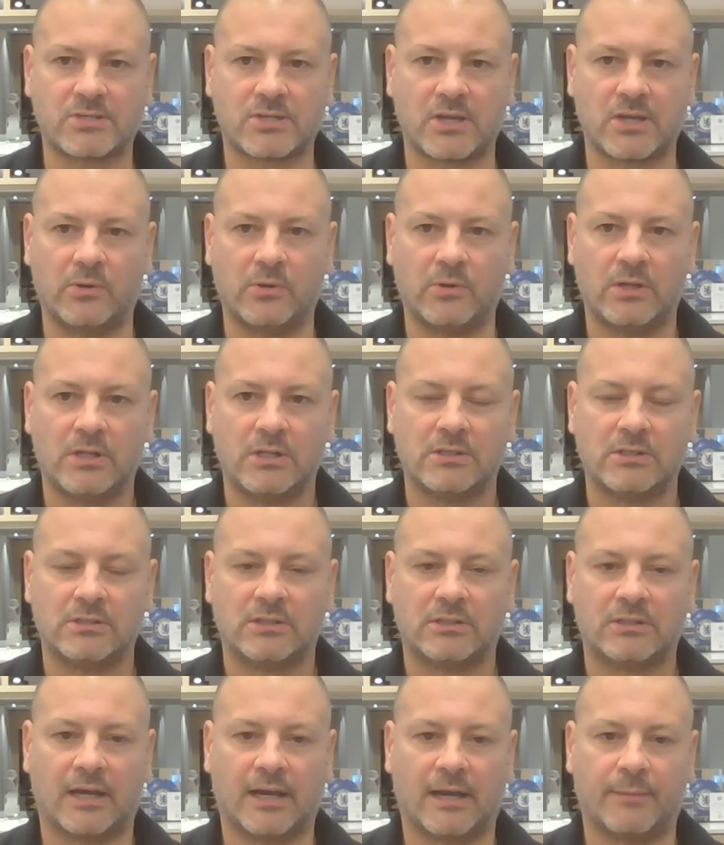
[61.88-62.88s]
So
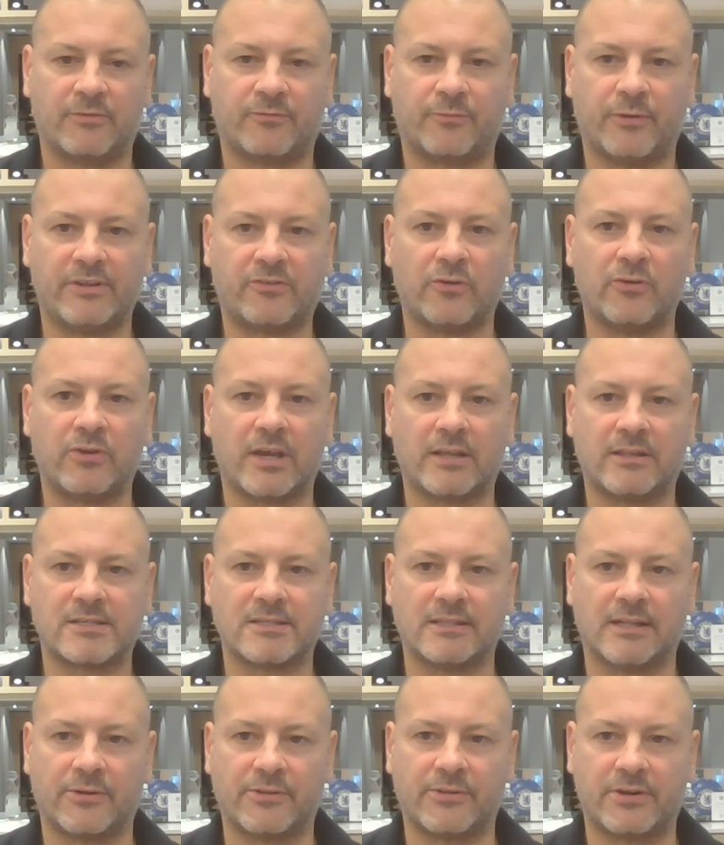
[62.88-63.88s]
um, if we do get this
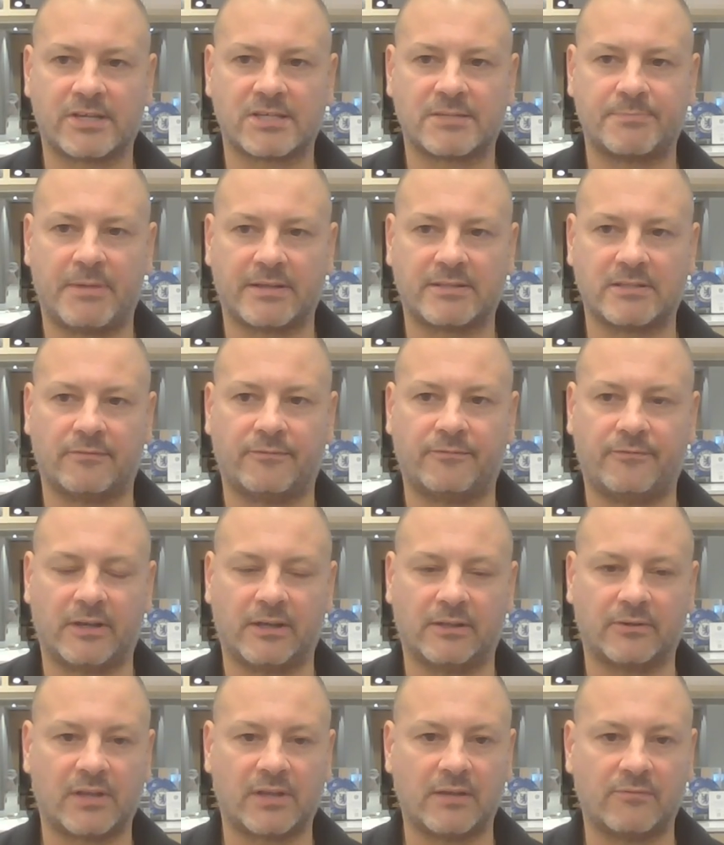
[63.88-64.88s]
lower than expected
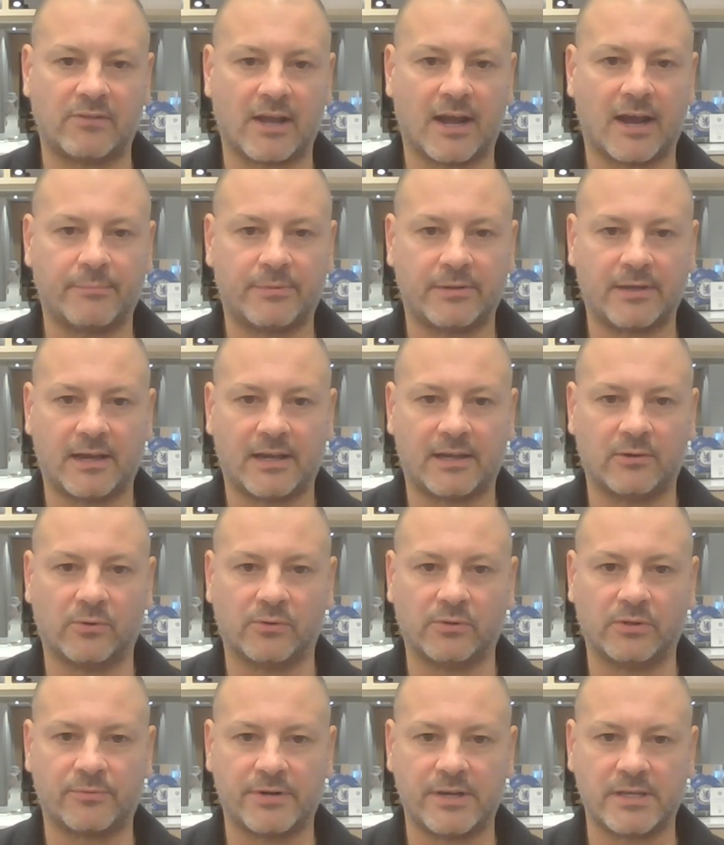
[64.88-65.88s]
figure, give the R B A
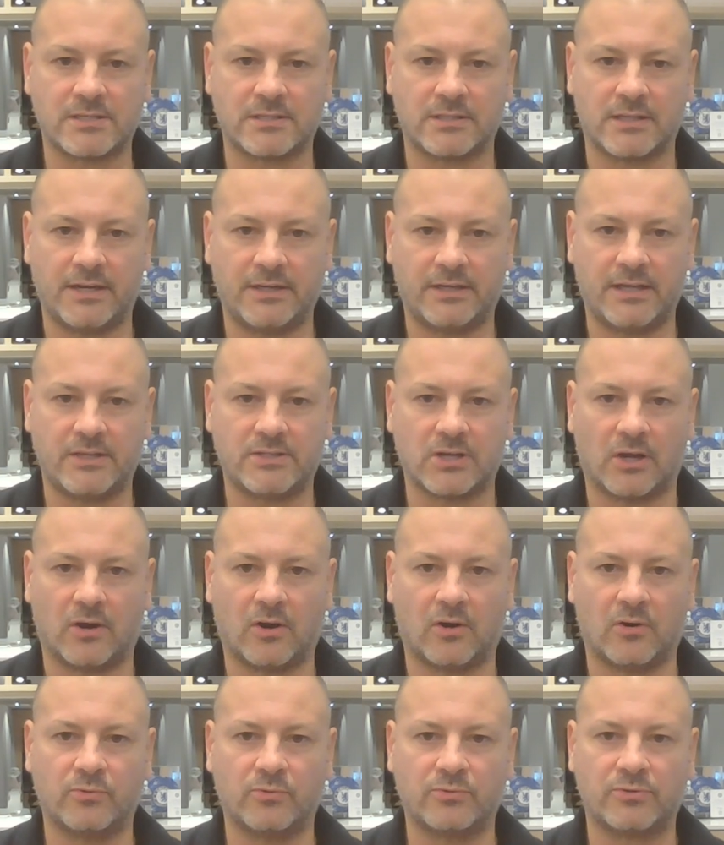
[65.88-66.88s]
all the reason they need to
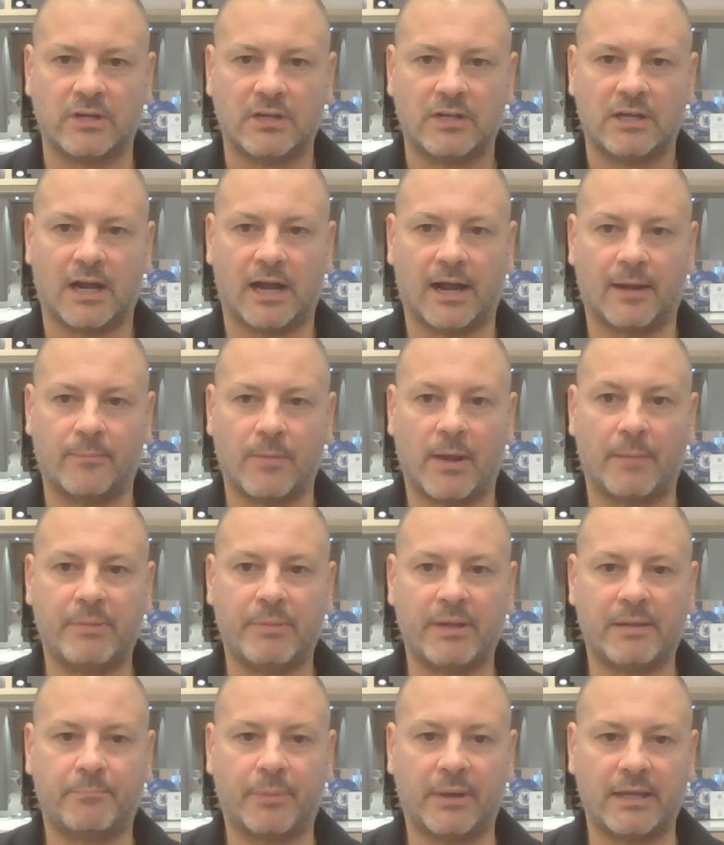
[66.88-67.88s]
hold. Um, a
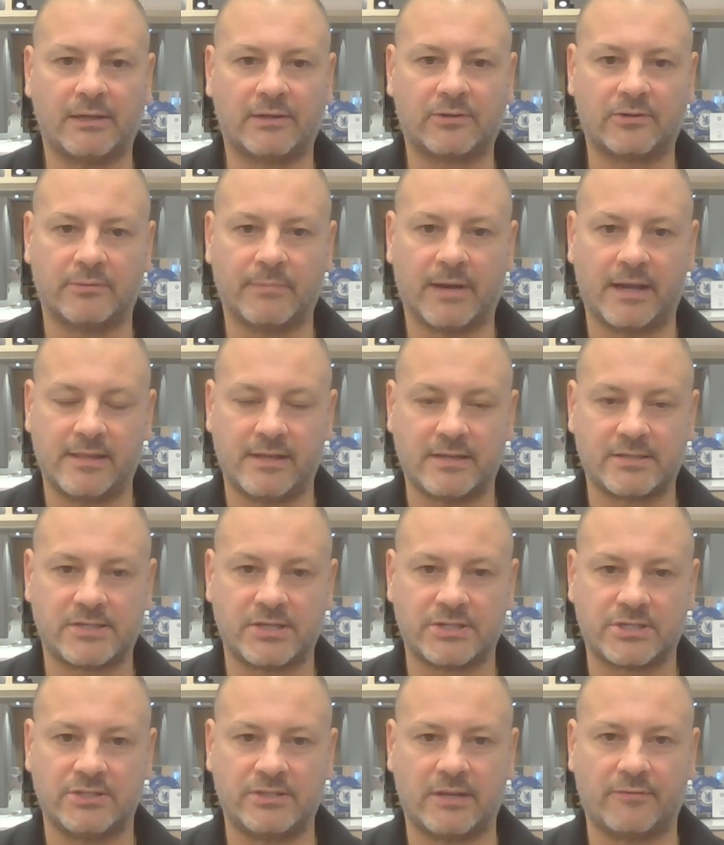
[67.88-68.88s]
big beat could make the
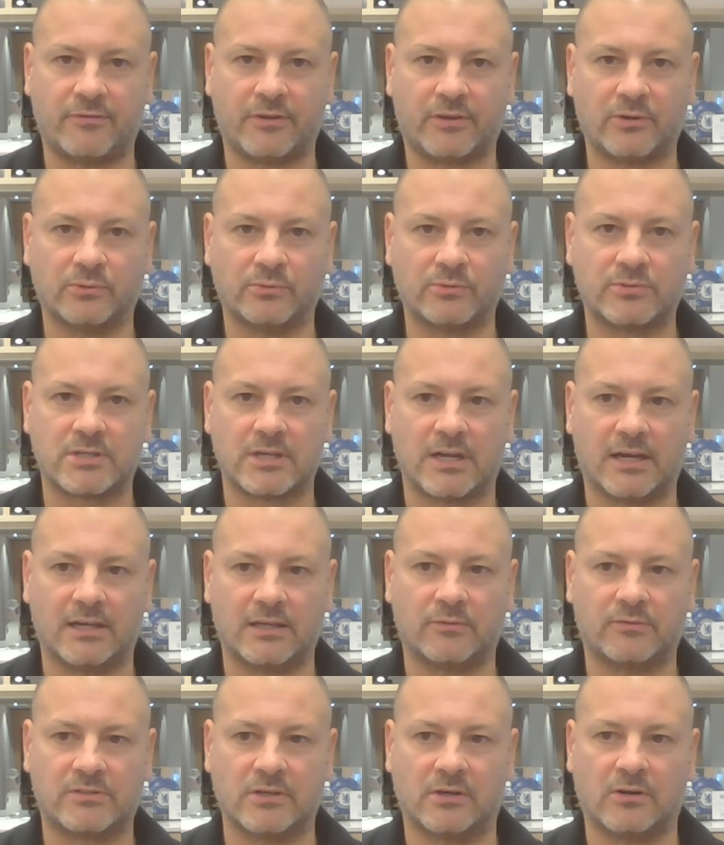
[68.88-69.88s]
decision difficult uh,
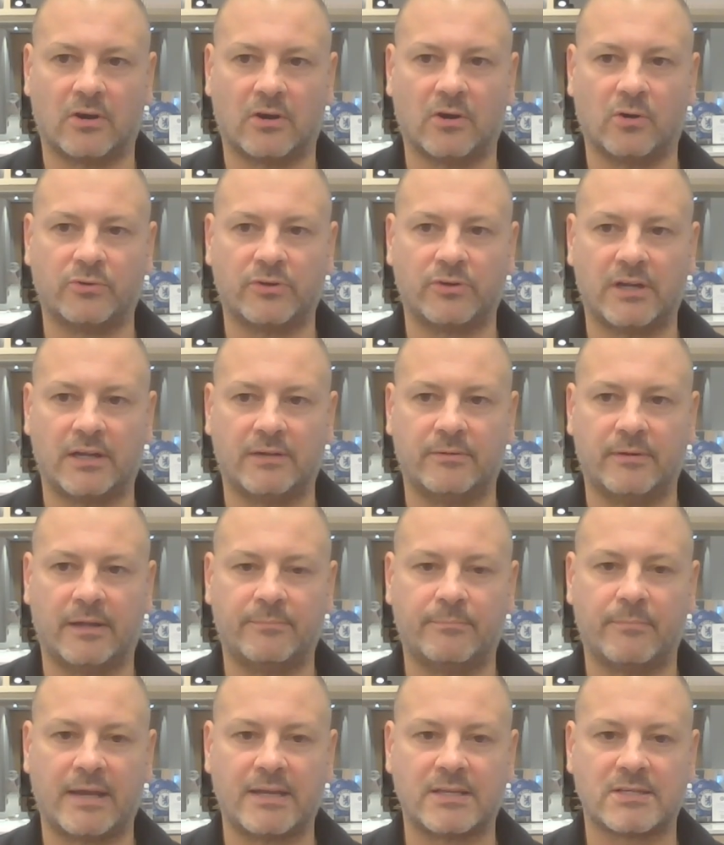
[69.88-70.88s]
to hold and,
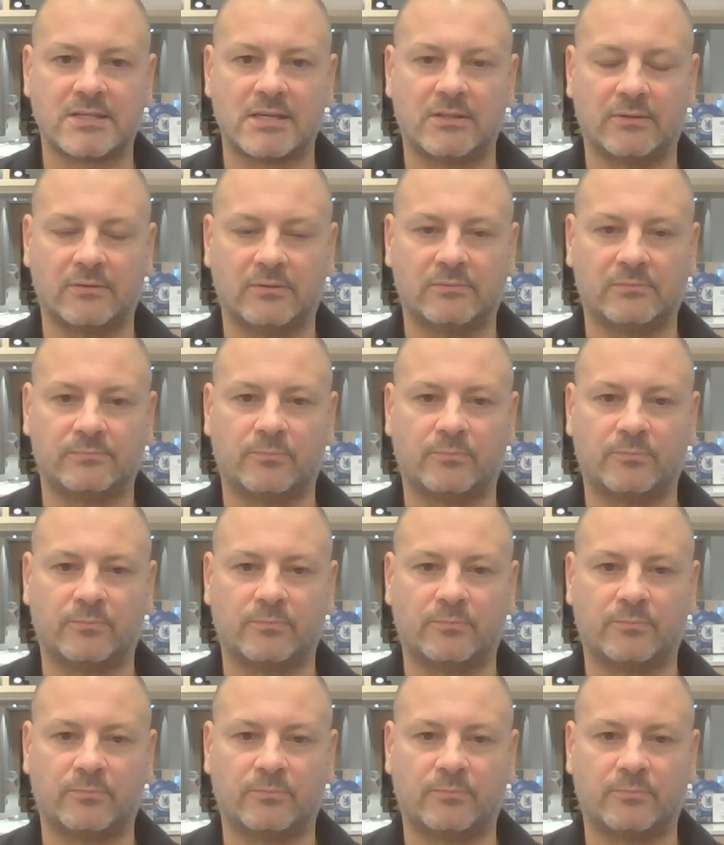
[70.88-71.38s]
and may see the